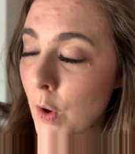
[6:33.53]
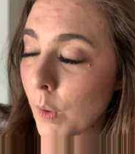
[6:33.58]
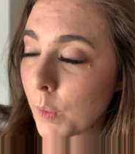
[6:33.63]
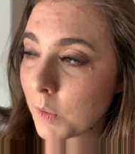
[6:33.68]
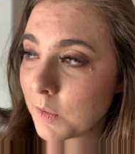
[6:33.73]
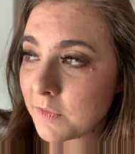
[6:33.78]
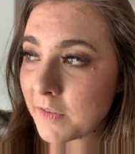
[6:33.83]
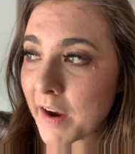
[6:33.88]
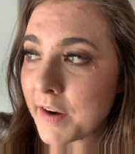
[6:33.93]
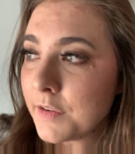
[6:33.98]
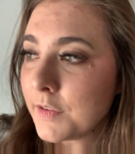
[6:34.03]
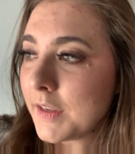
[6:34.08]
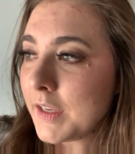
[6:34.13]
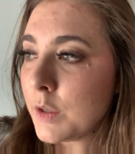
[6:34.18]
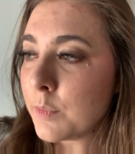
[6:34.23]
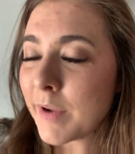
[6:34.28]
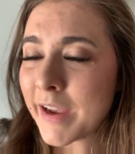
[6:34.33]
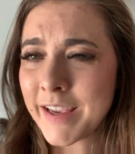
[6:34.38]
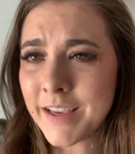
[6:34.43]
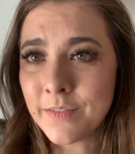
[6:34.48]
or finally
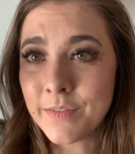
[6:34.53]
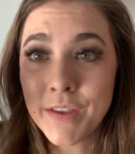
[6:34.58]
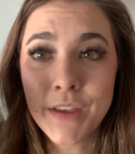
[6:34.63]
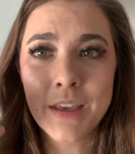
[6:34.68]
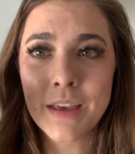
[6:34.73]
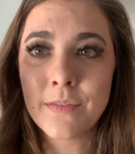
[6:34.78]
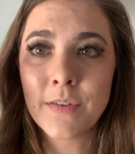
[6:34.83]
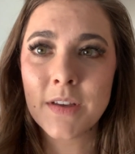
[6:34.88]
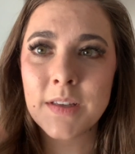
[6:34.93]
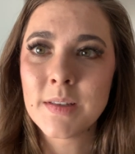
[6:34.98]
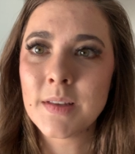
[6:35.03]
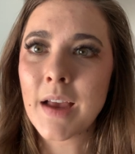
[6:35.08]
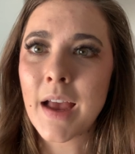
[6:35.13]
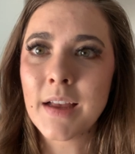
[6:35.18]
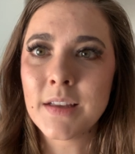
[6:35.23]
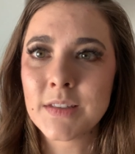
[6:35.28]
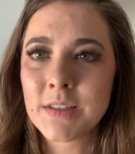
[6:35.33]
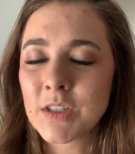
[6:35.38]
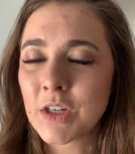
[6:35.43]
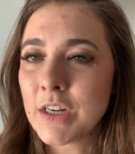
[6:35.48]
you might even give
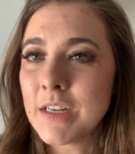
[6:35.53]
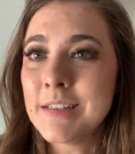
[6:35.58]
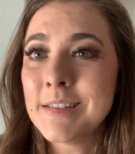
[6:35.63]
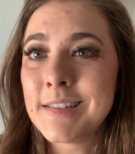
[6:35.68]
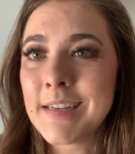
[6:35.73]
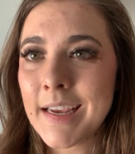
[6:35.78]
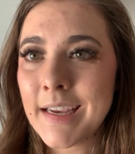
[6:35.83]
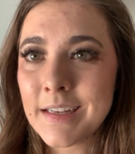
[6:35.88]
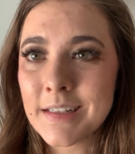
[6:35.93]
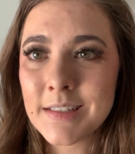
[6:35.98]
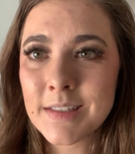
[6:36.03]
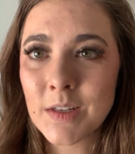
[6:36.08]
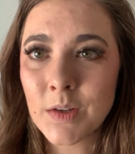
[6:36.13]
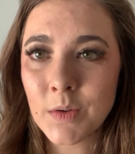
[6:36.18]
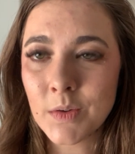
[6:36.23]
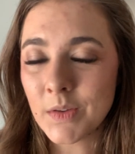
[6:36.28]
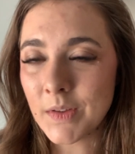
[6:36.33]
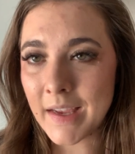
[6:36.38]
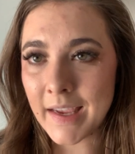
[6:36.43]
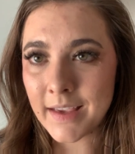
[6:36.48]
a certain date.
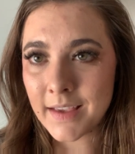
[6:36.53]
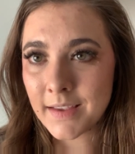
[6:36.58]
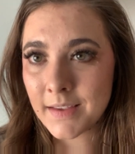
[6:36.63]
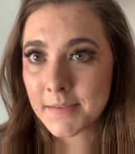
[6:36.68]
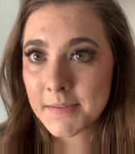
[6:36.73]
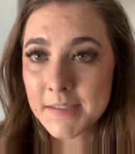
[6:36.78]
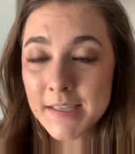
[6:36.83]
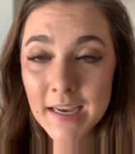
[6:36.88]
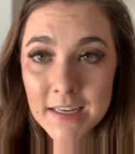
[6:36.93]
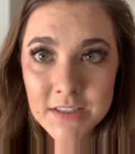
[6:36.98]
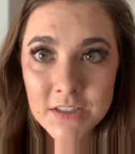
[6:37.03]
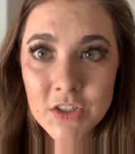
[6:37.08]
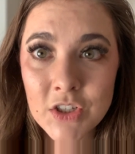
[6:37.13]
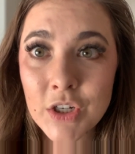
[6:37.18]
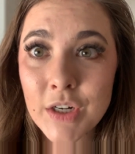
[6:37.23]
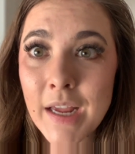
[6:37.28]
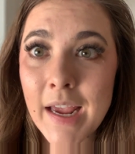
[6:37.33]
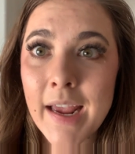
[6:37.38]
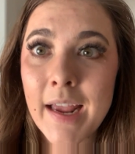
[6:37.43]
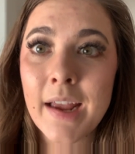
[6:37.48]
So like
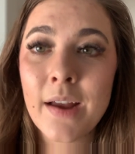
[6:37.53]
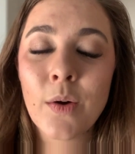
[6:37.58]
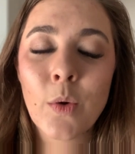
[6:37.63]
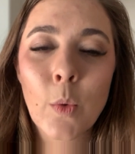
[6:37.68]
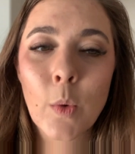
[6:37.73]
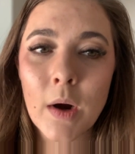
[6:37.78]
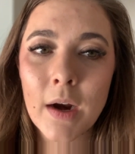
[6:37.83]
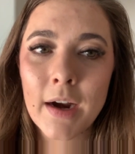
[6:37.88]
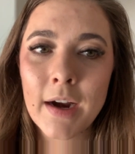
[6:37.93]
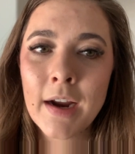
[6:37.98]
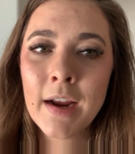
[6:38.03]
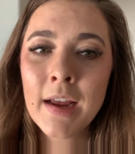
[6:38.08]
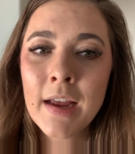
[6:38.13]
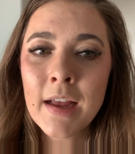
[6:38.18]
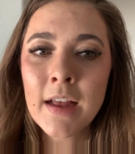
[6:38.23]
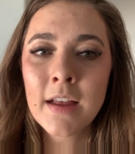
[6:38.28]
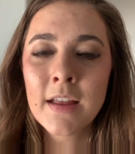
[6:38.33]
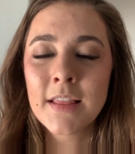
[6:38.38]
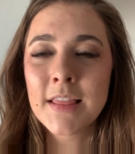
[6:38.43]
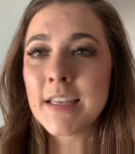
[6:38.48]
yesterday, or
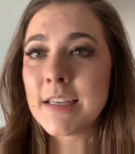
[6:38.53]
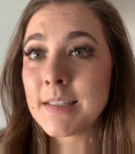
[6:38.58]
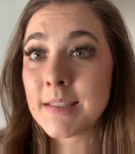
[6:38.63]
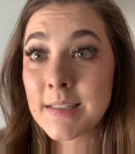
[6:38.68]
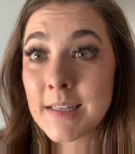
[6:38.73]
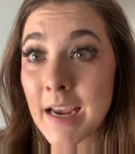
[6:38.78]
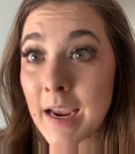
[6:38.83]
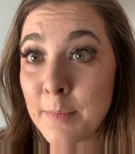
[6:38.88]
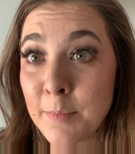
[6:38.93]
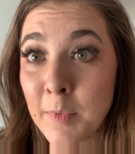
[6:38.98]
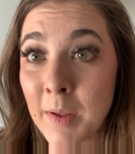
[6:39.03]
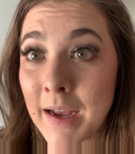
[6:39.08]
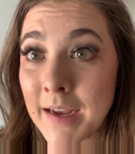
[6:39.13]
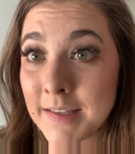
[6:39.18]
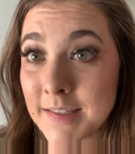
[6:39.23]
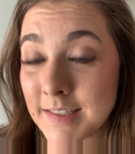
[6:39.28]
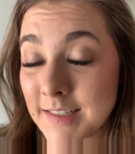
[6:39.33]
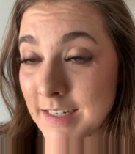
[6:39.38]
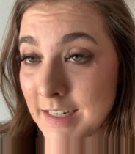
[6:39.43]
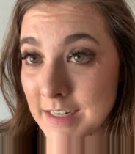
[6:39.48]
this time
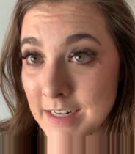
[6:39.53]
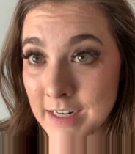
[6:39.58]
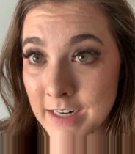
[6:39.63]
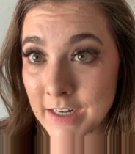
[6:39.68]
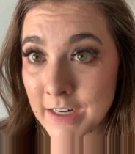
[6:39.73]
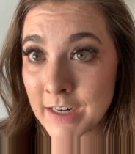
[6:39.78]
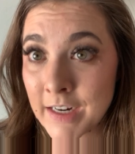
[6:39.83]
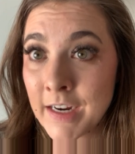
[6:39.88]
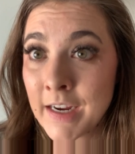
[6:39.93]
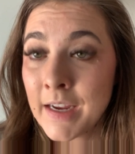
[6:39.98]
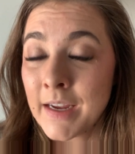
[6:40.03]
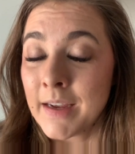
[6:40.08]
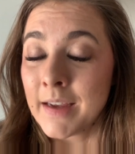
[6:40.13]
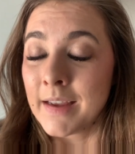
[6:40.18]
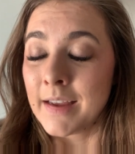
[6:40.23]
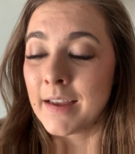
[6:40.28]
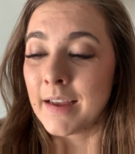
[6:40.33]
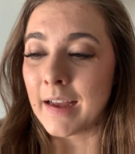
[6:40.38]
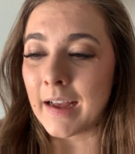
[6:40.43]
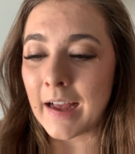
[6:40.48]
last year,
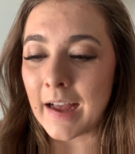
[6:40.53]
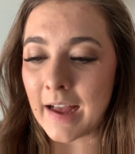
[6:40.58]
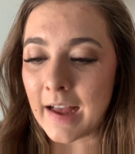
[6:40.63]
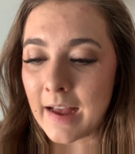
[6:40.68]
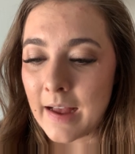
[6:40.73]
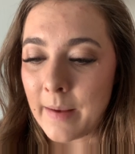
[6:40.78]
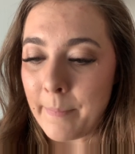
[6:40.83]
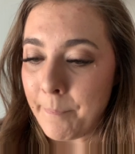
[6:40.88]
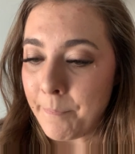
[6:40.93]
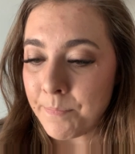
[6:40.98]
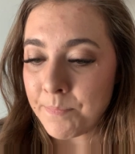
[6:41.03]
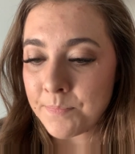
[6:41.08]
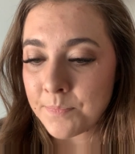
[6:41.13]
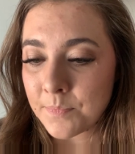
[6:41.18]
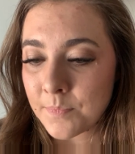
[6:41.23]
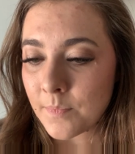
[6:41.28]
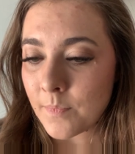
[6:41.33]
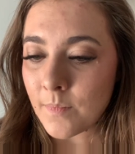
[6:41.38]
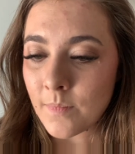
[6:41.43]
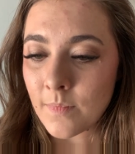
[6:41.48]
June
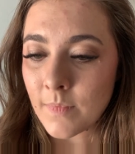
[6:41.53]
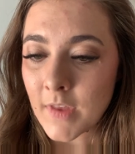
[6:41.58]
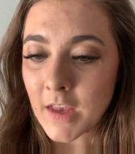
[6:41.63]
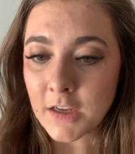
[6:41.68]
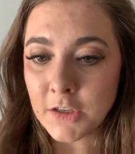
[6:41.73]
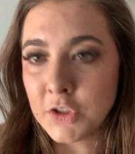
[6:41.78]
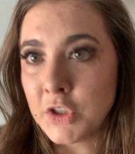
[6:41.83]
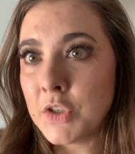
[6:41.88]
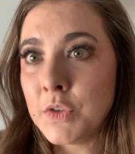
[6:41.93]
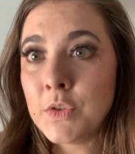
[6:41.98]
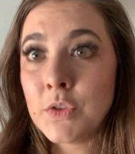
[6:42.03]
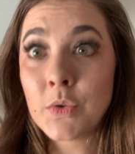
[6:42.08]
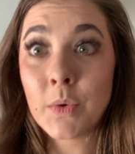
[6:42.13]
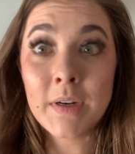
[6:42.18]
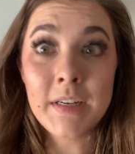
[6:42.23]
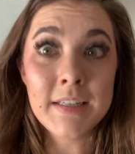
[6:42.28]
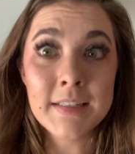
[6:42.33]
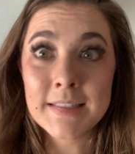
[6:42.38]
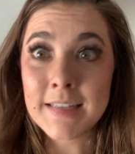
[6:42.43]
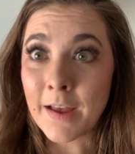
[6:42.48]

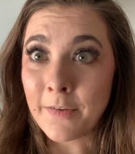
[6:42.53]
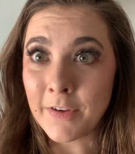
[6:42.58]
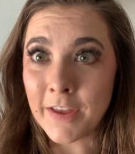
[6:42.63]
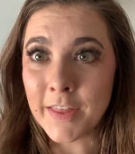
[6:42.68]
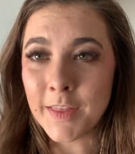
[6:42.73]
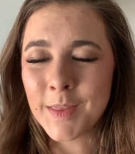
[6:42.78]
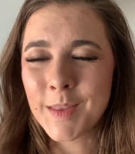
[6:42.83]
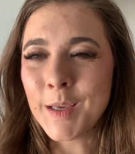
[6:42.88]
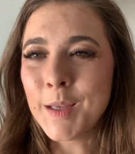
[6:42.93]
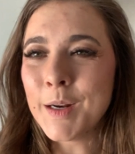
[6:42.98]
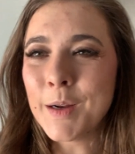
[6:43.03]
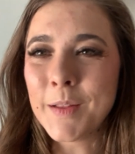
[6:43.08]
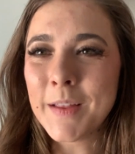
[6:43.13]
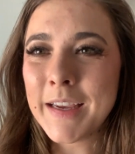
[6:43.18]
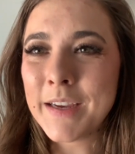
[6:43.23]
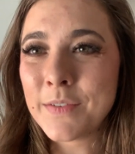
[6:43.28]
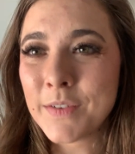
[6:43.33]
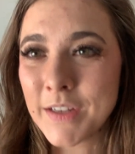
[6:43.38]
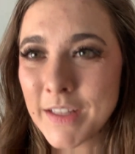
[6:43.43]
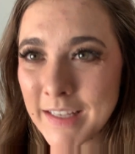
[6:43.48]
27th,
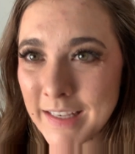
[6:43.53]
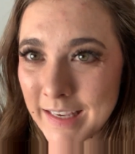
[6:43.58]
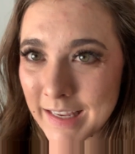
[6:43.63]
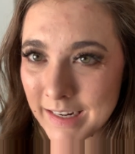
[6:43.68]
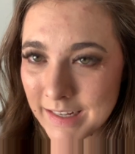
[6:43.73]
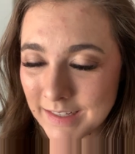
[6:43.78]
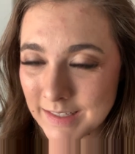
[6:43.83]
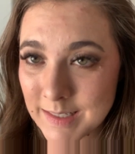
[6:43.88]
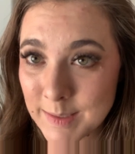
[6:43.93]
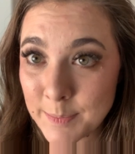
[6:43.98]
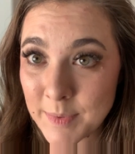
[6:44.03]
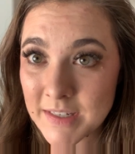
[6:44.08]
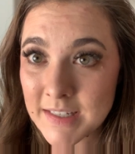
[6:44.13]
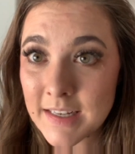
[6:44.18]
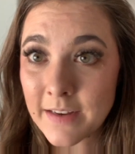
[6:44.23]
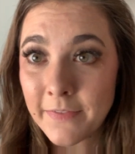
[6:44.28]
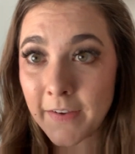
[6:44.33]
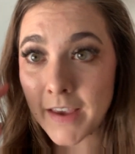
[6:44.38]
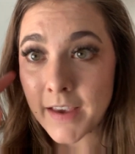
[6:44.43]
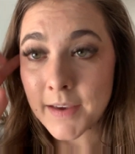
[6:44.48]
like really getting
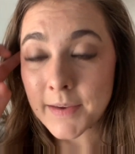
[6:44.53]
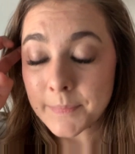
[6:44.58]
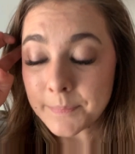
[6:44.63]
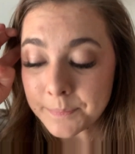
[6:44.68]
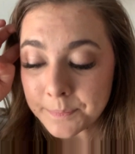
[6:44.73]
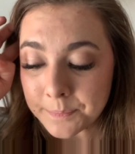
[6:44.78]
specific.